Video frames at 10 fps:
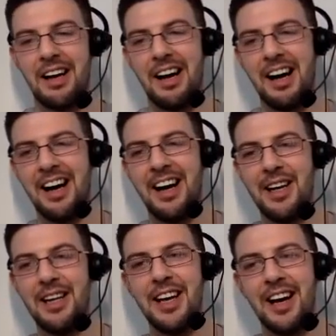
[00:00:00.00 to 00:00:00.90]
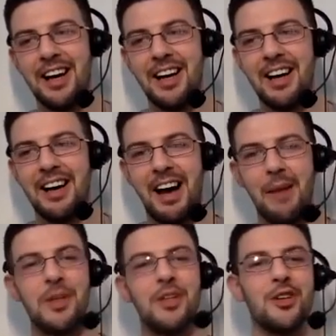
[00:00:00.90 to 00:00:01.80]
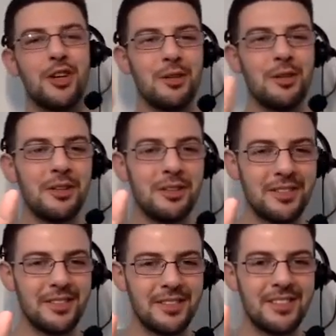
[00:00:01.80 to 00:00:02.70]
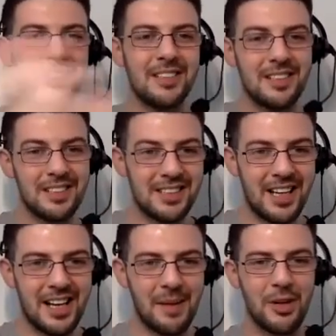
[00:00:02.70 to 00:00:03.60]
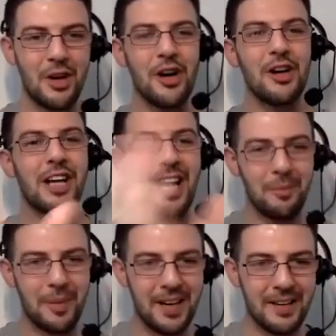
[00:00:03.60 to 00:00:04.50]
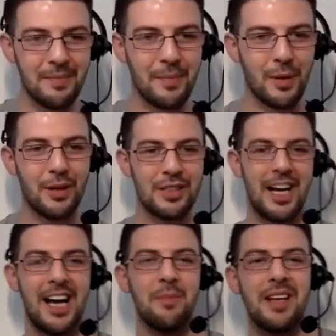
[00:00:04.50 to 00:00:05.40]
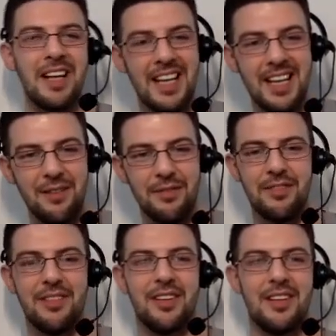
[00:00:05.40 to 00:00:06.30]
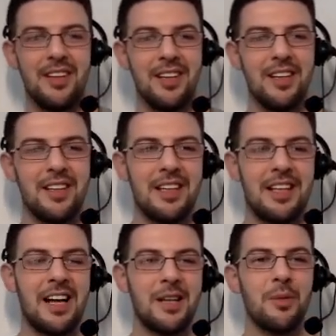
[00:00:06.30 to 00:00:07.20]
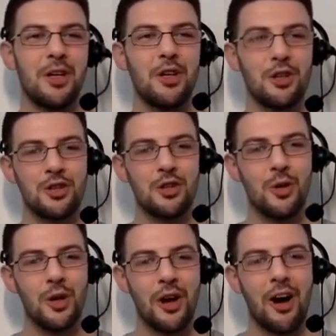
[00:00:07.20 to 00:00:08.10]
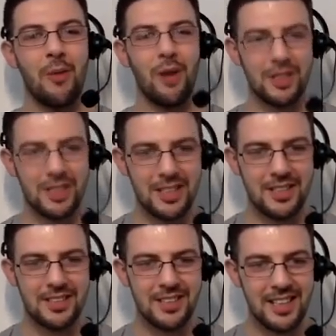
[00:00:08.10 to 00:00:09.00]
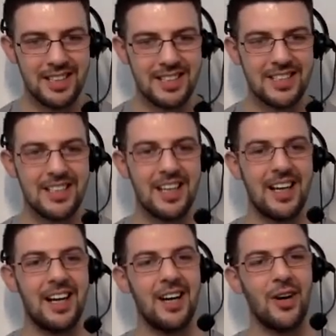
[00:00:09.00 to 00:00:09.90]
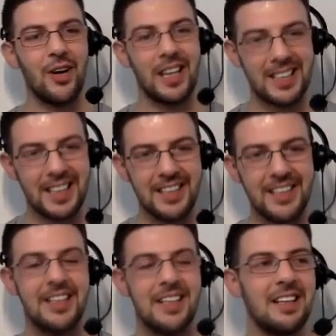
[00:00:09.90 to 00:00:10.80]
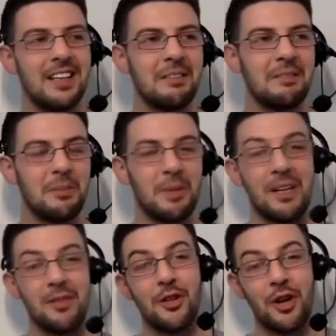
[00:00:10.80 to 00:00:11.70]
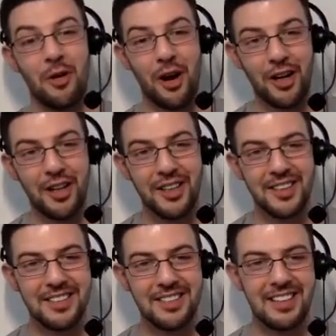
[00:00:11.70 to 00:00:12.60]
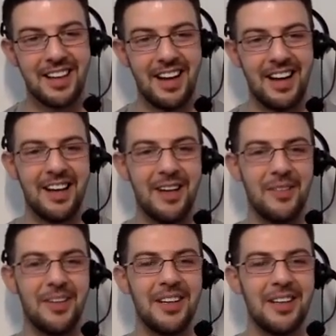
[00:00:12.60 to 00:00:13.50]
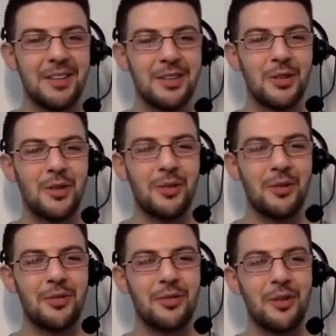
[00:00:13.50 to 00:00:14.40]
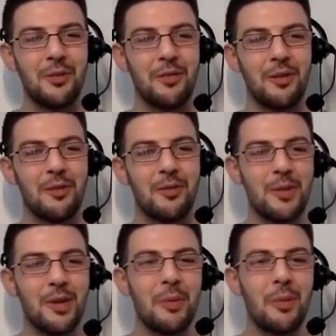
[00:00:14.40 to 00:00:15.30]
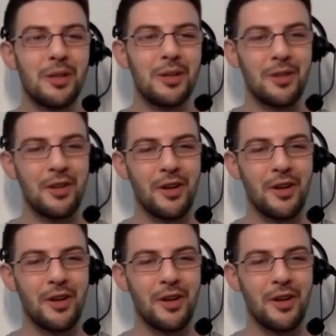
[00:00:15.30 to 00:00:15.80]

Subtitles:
I I'm in your side. I'm in your camp here, because I believe that anybody who doesn't know who Aaron Watson is on LinkedIn, they've been living under a rock. Um, so from your point of view,